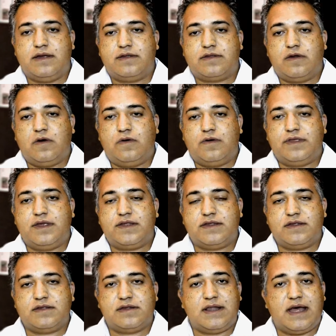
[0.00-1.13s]
So this
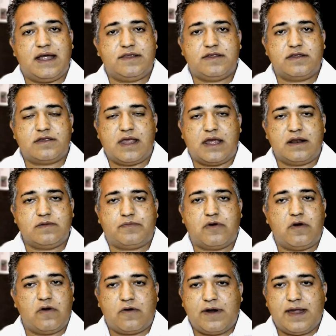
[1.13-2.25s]
is a non-sustainable
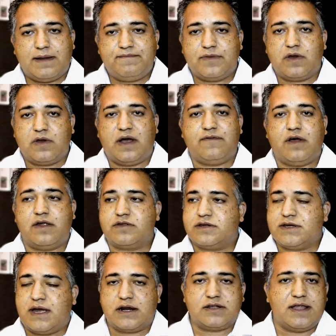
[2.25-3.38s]
program. I've also
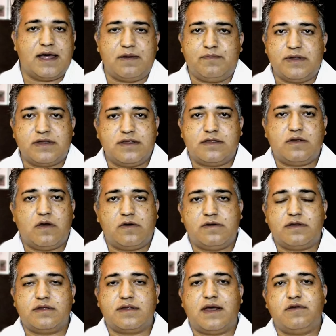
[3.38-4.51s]
talked to a lot of business
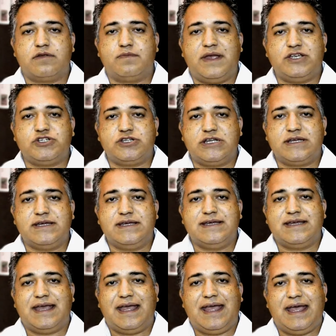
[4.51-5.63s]
owners, as I was mentioning,
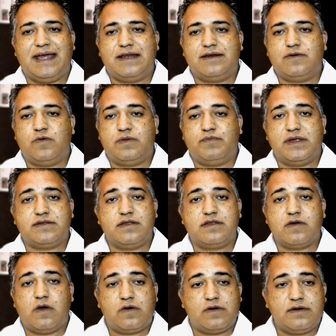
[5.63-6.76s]
and with
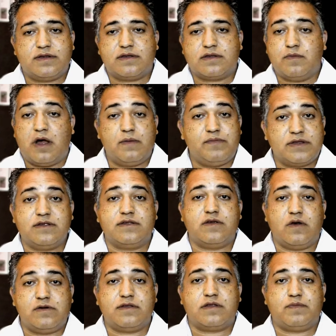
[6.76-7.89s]
business owners, small business
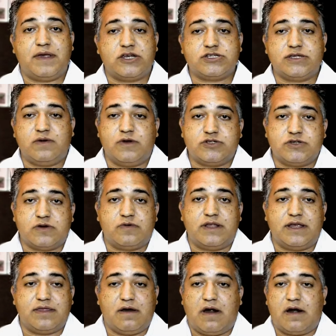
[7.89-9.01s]
owners especially, which are
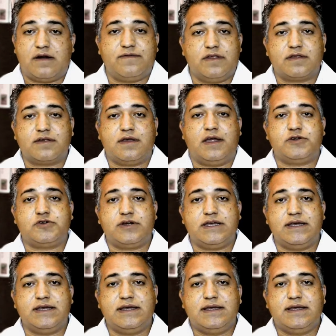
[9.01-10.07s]
really the heart of this country,